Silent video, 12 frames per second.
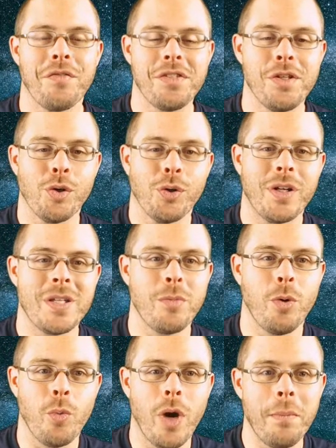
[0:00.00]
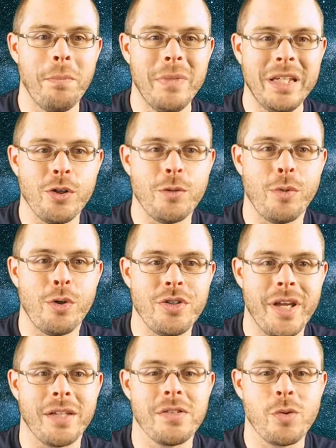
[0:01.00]
of 0.1 meters per
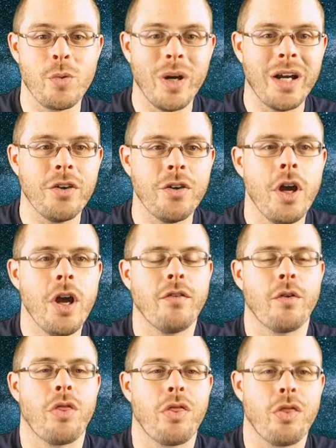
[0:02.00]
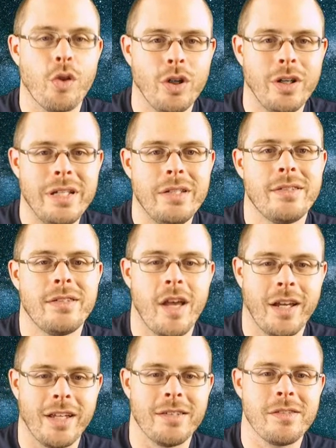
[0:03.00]
second squared for 30
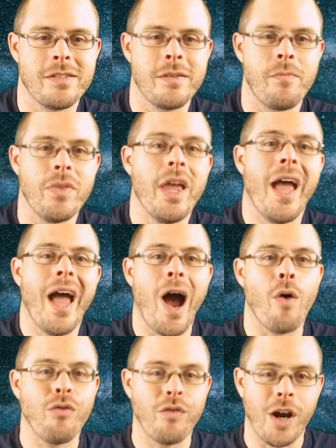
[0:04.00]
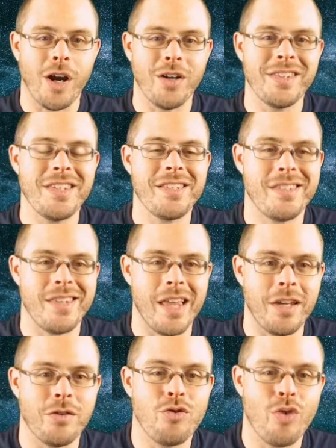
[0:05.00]
seconds. How far did the
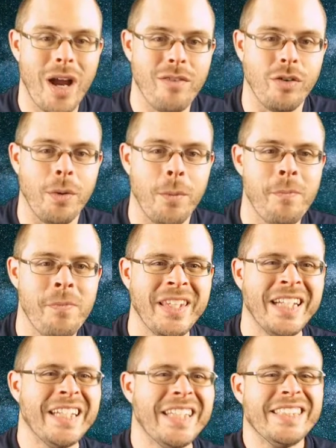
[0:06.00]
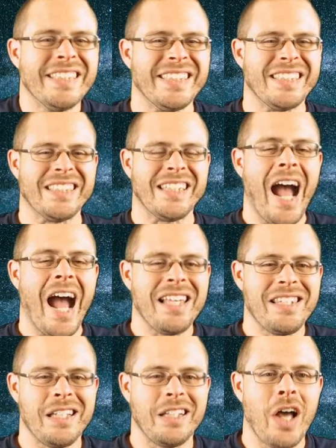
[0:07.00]
sled travel? Now,
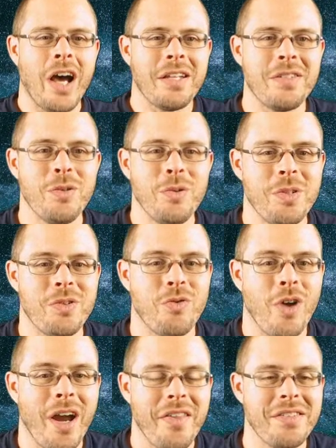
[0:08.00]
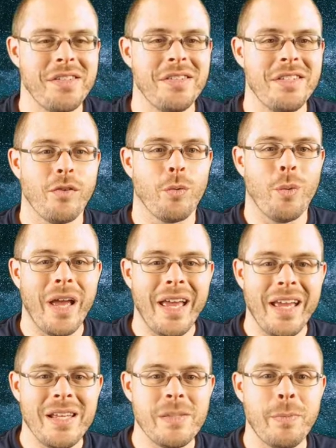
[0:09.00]
I see a lot of students try this in different
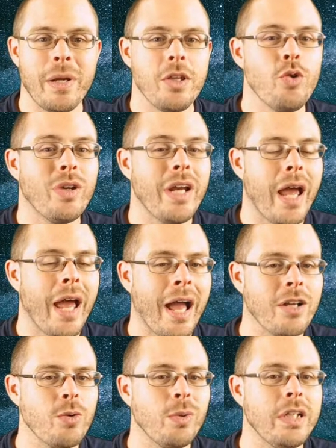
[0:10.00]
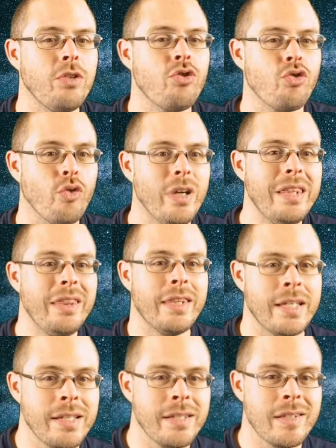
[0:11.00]
ways, but you can actually treat
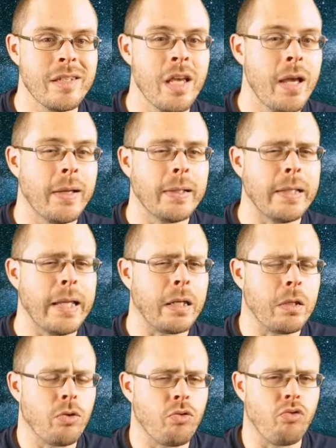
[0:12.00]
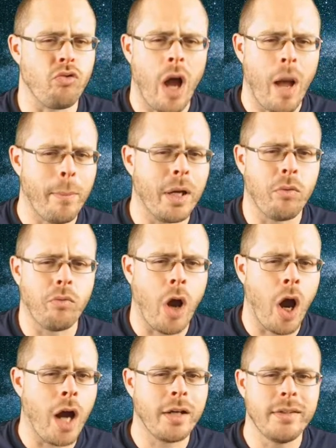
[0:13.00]
this like dropping a
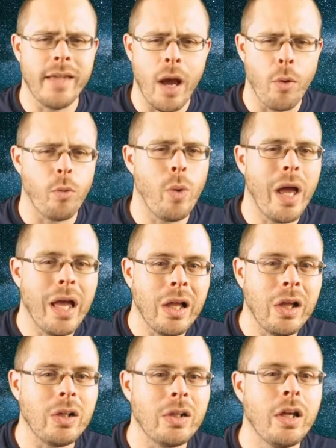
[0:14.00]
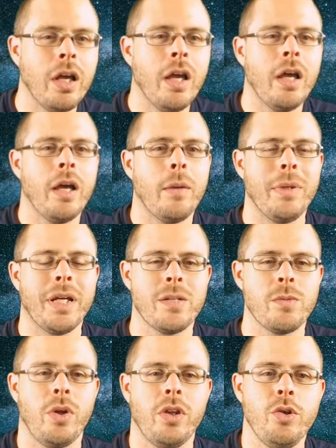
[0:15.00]
rock down a well,
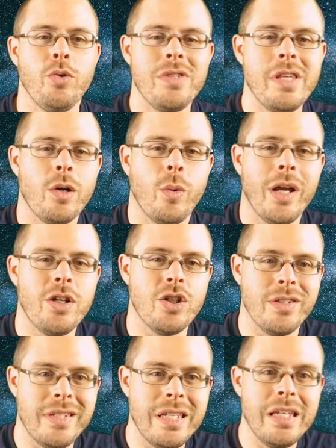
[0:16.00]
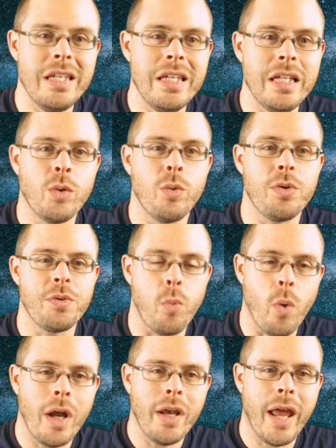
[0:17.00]
because we'll use the equation d equals
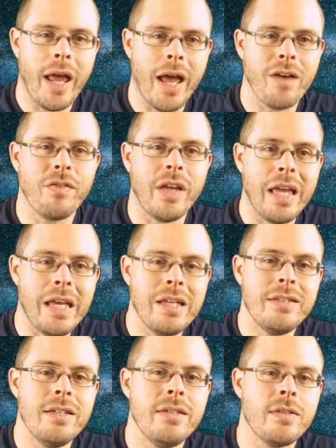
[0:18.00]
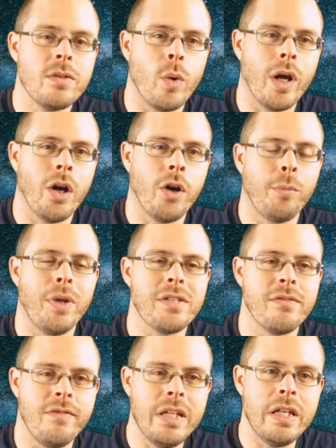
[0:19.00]
1 half at squared
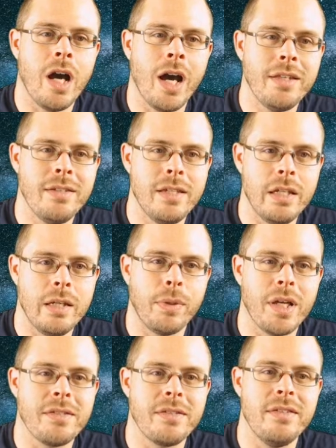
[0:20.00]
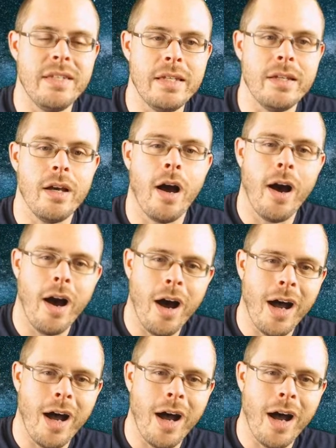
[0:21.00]
plus vit plus di.